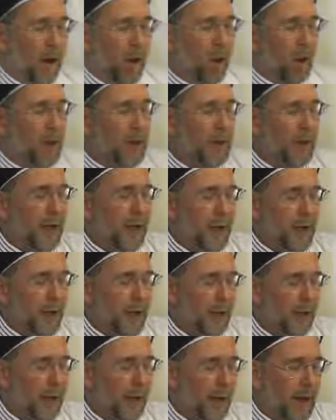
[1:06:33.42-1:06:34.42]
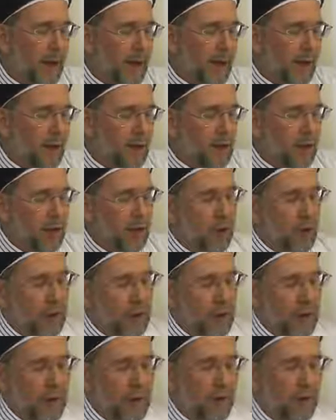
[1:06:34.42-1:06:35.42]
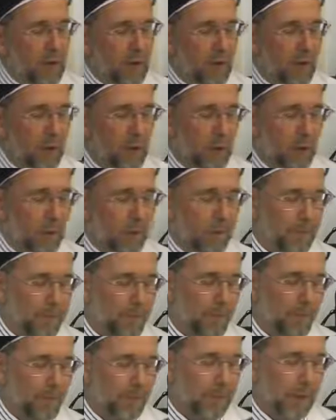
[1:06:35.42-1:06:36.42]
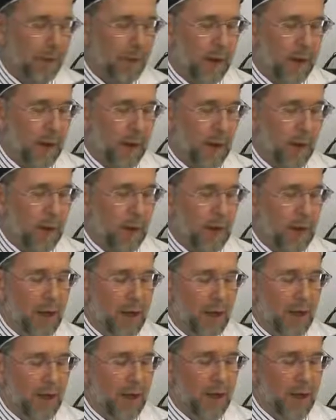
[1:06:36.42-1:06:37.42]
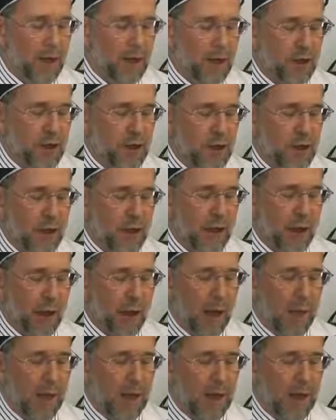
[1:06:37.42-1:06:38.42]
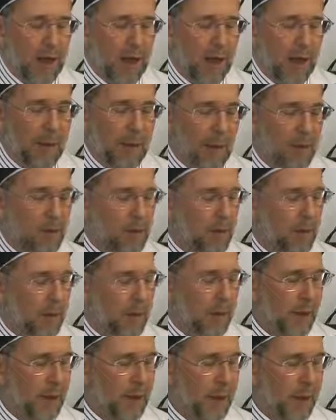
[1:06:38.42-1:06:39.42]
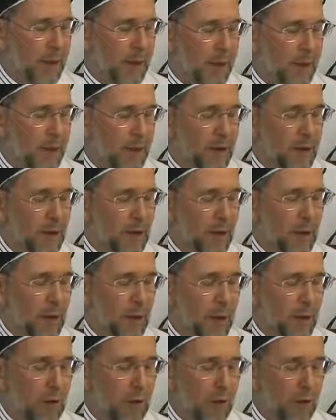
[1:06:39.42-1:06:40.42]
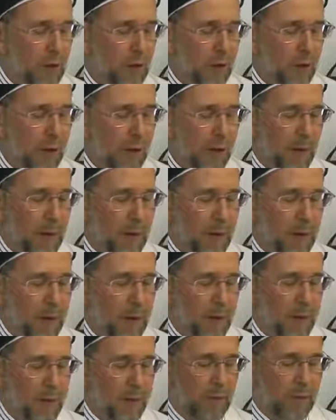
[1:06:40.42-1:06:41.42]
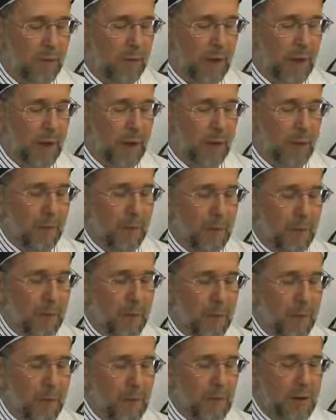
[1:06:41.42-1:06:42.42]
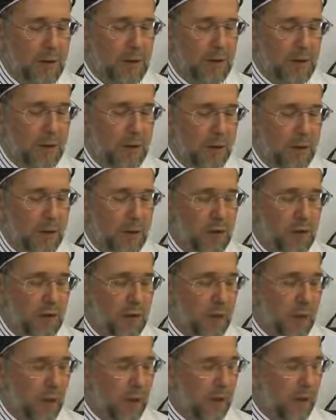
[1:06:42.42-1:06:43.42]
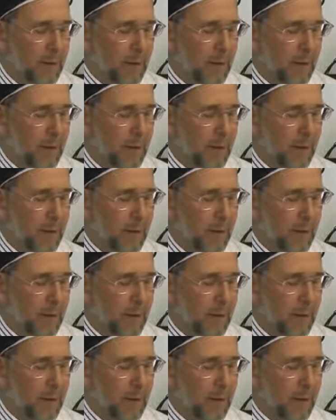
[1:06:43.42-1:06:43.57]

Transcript: One day, I gave a talk in Liverpool. When I had finished, a man came up to me and asked to walk along with me on my way home because he wanted to talk to me.